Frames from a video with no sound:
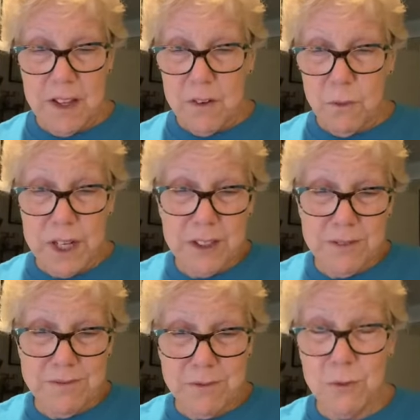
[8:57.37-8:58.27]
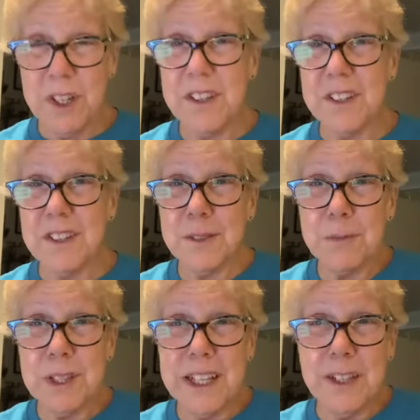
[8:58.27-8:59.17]
Well, what are you going to
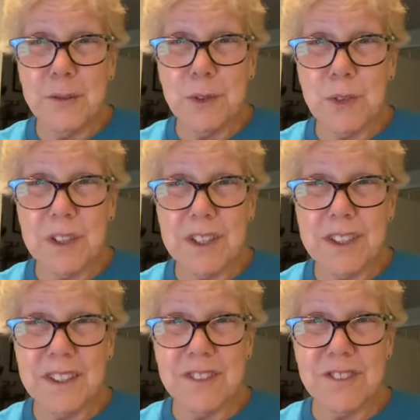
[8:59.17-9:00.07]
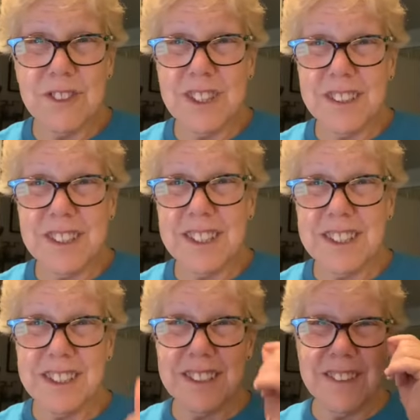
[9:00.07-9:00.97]
play them on, really?
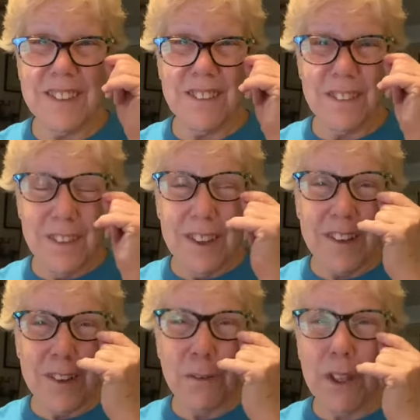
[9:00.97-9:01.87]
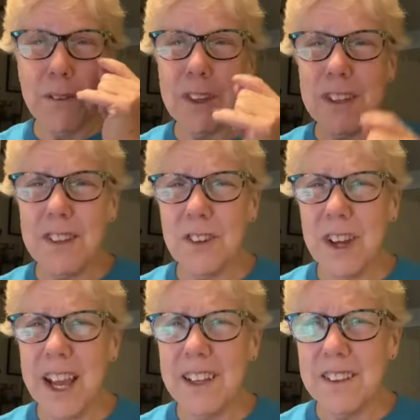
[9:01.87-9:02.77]
Sometimes I still
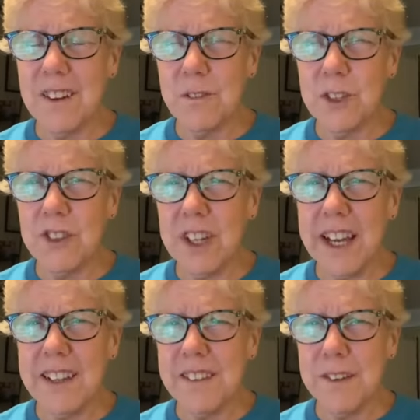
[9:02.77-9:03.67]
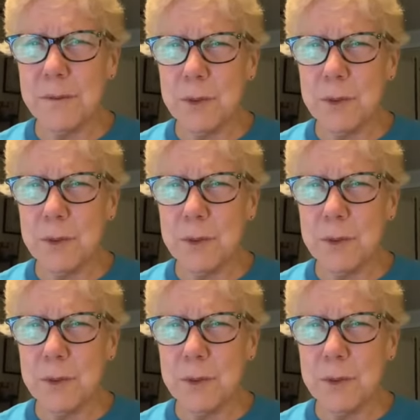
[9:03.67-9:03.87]
wish I had some of